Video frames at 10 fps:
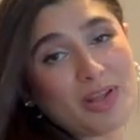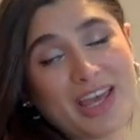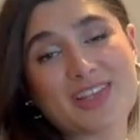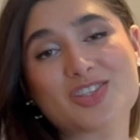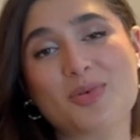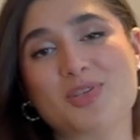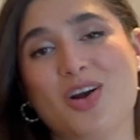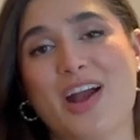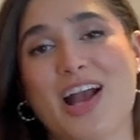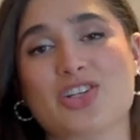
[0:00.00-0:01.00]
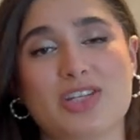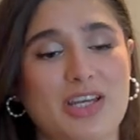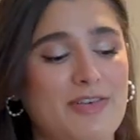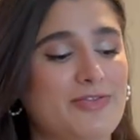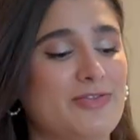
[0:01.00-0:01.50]
hand soaps are
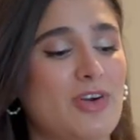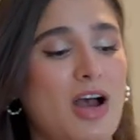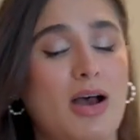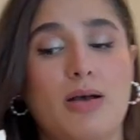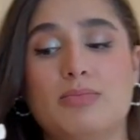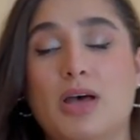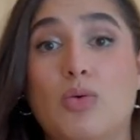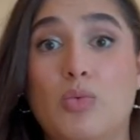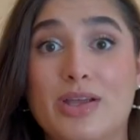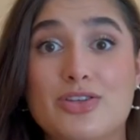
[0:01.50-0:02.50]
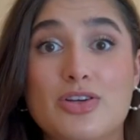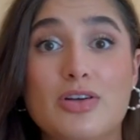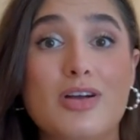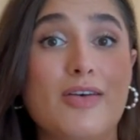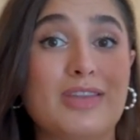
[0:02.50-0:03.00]
actually from winter
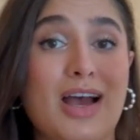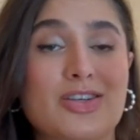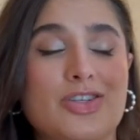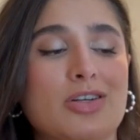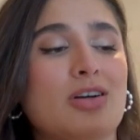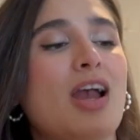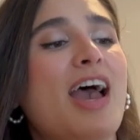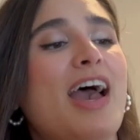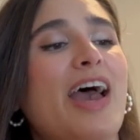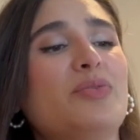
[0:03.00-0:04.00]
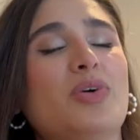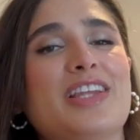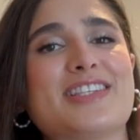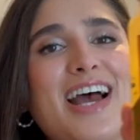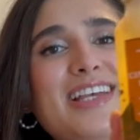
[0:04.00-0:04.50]
of last year, and one
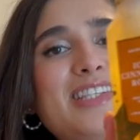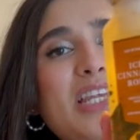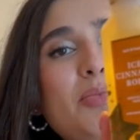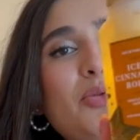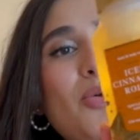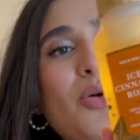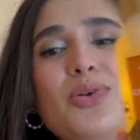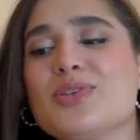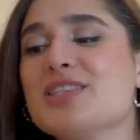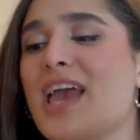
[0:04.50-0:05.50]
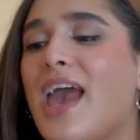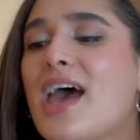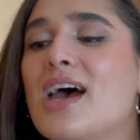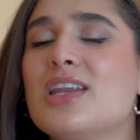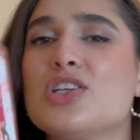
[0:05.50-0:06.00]
is Ice Cinnamon Rolls
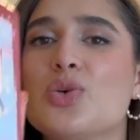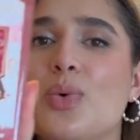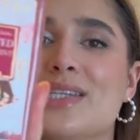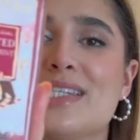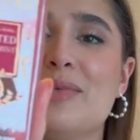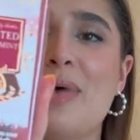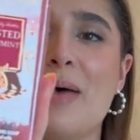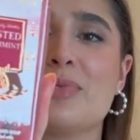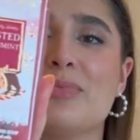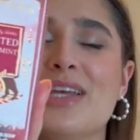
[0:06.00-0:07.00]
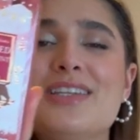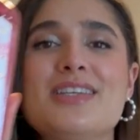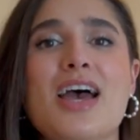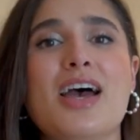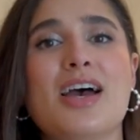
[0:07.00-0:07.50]
and Twisted Peppermint.
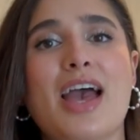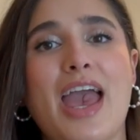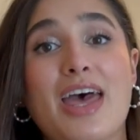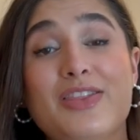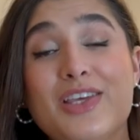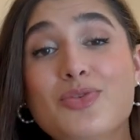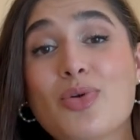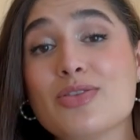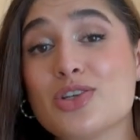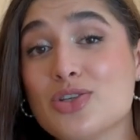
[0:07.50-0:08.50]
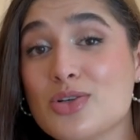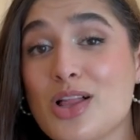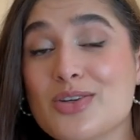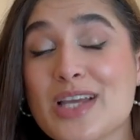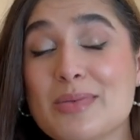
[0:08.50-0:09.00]
And these were on the
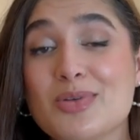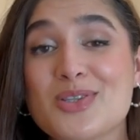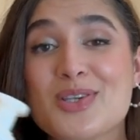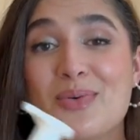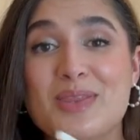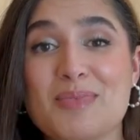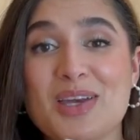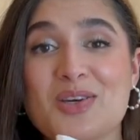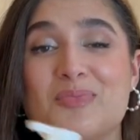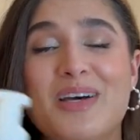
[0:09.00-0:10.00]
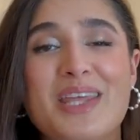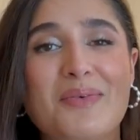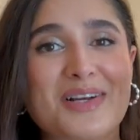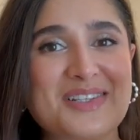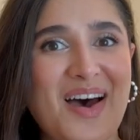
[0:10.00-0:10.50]
$2 table, so with my coupon, they
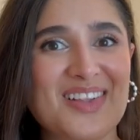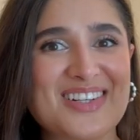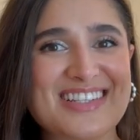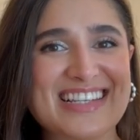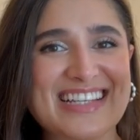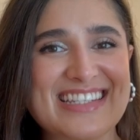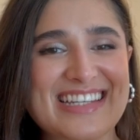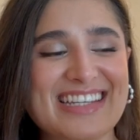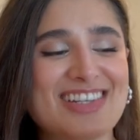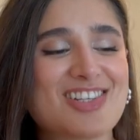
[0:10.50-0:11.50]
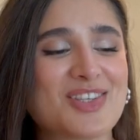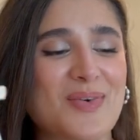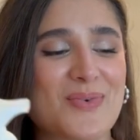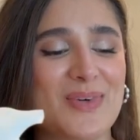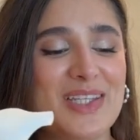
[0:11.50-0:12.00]
were $1.60 each, so
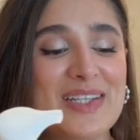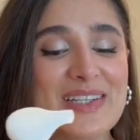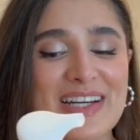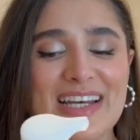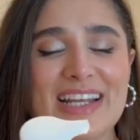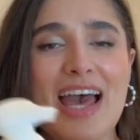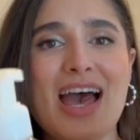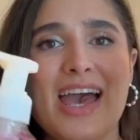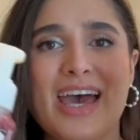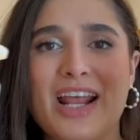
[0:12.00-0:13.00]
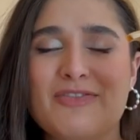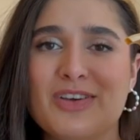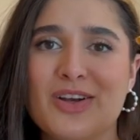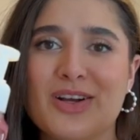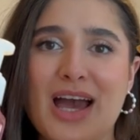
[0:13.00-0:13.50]
really good. And I
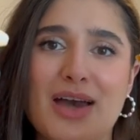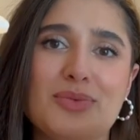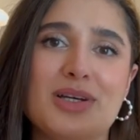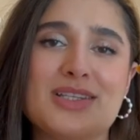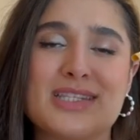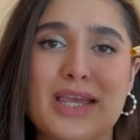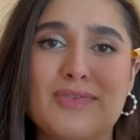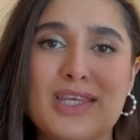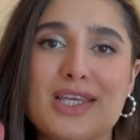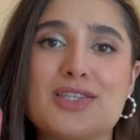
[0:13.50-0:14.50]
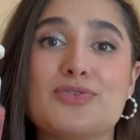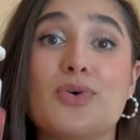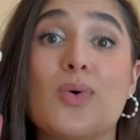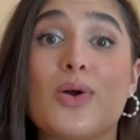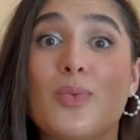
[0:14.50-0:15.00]
figured I would save these
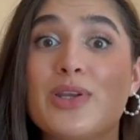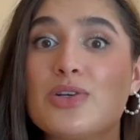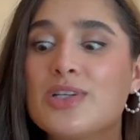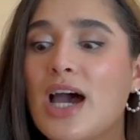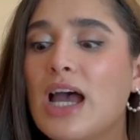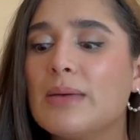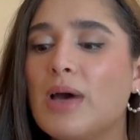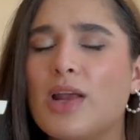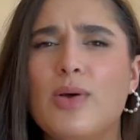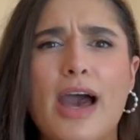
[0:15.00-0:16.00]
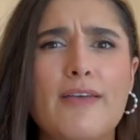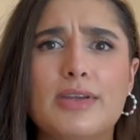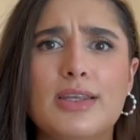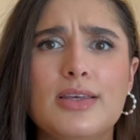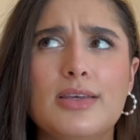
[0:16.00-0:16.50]
for winter time. I don't have
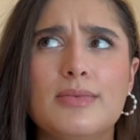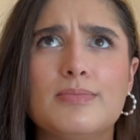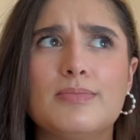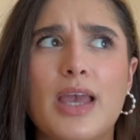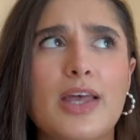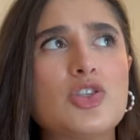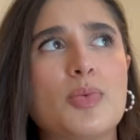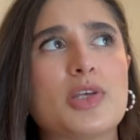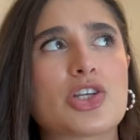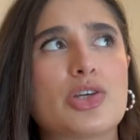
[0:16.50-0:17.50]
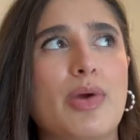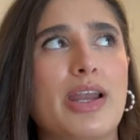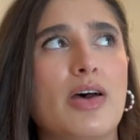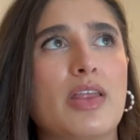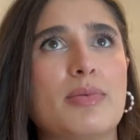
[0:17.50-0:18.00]
any hand soaps actually right
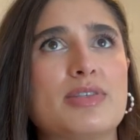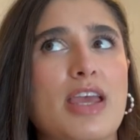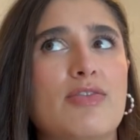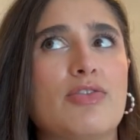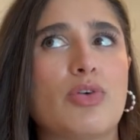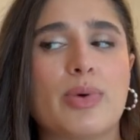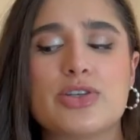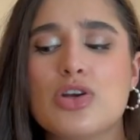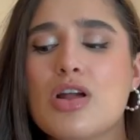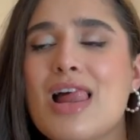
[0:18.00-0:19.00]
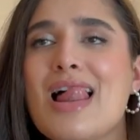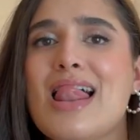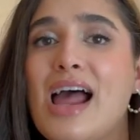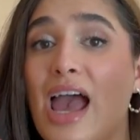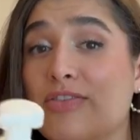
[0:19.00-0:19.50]
now that I'm saving for winter.
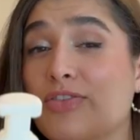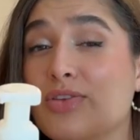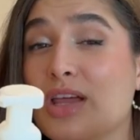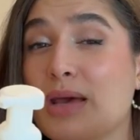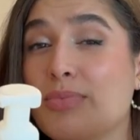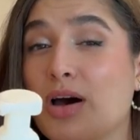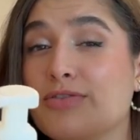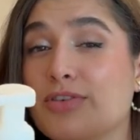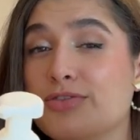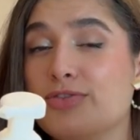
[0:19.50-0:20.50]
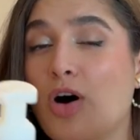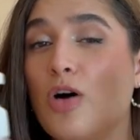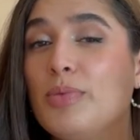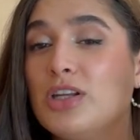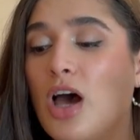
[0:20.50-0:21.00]
I have a few that I bought for
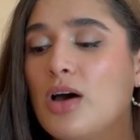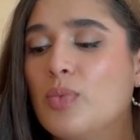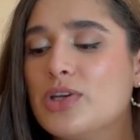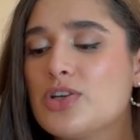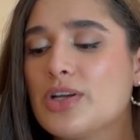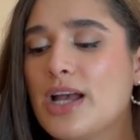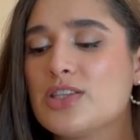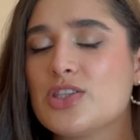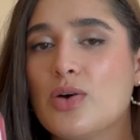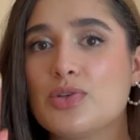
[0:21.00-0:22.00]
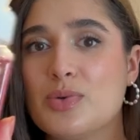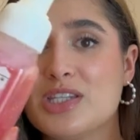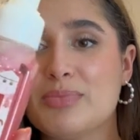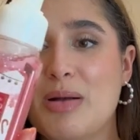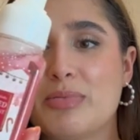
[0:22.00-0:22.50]
fall, but not winter yet. So
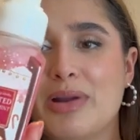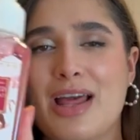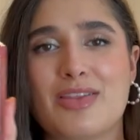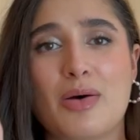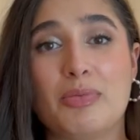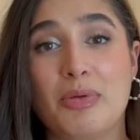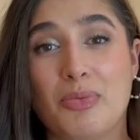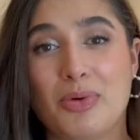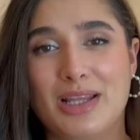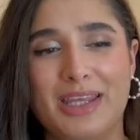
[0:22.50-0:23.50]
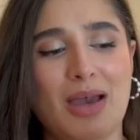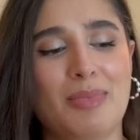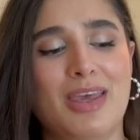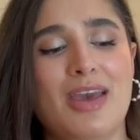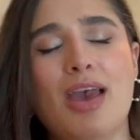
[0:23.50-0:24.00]
Twisted Peppermint I thought would be really
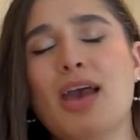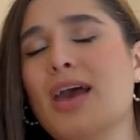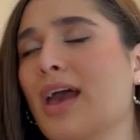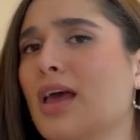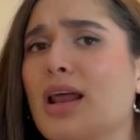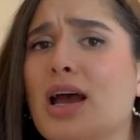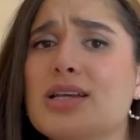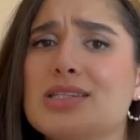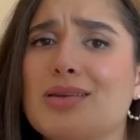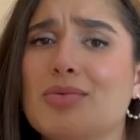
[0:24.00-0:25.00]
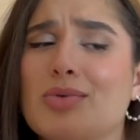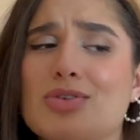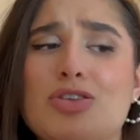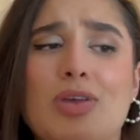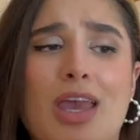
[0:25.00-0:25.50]
yummy and cinnamon
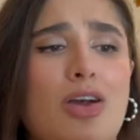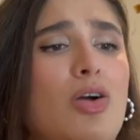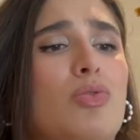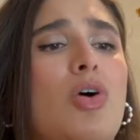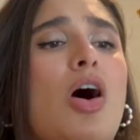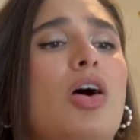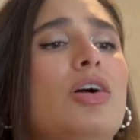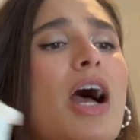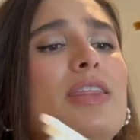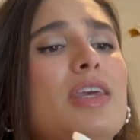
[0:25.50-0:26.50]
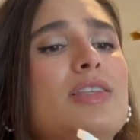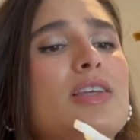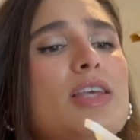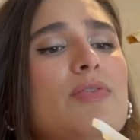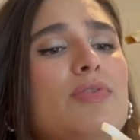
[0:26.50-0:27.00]
rolls, you can't go wrong. I think it
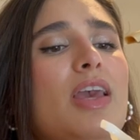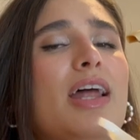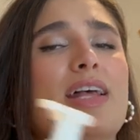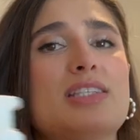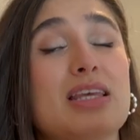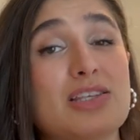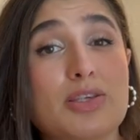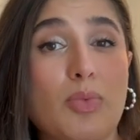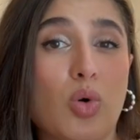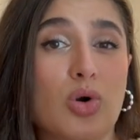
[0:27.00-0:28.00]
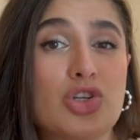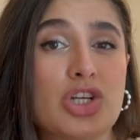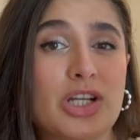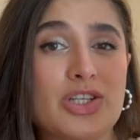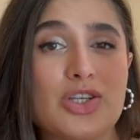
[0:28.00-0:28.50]
does have, yeah, it has like some orange
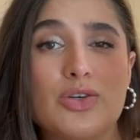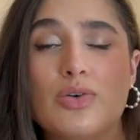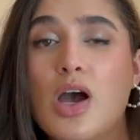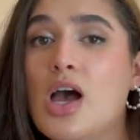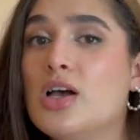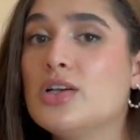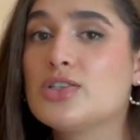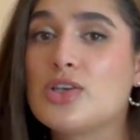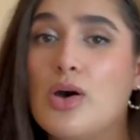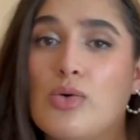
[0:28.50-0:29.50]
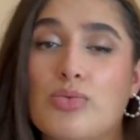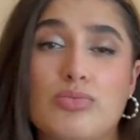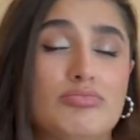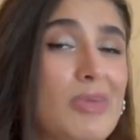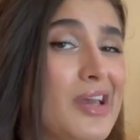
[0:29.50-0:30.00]
in it too. So
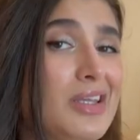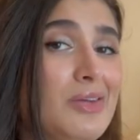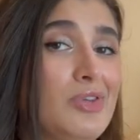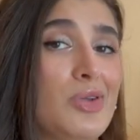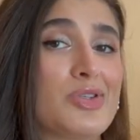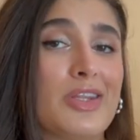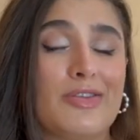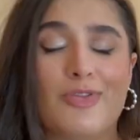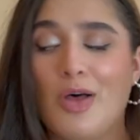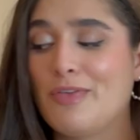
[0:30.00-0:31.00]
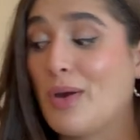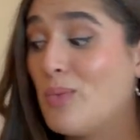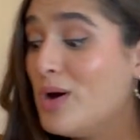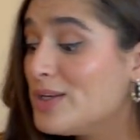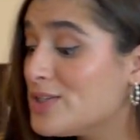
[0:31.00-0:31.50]
I could even use it in the fall if I
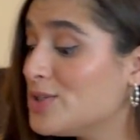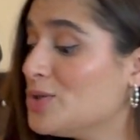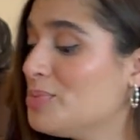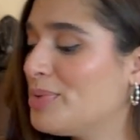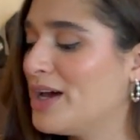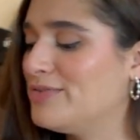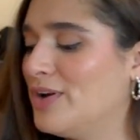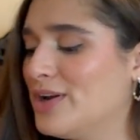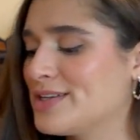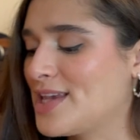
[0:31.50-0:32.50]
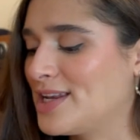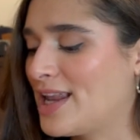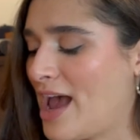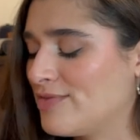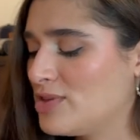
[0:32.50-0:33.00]
want to, but very excited to have